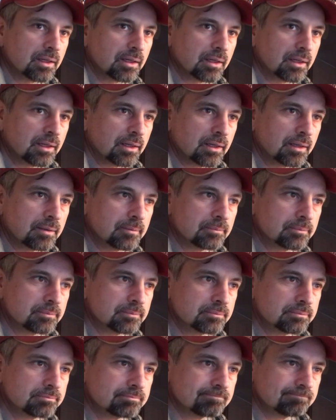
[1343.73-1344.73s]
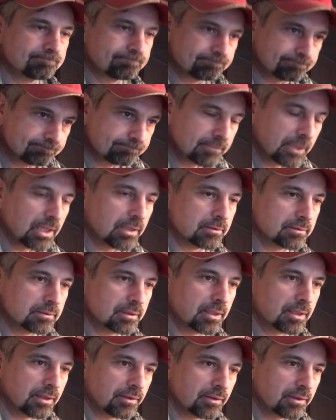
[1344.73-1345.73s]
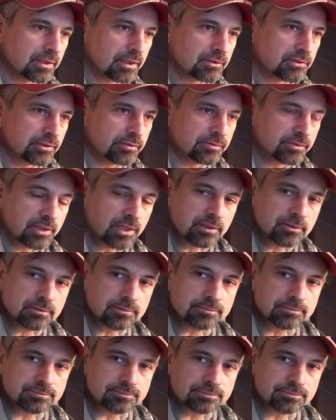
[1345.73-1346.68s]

Um, yeah, and I think that's it for now.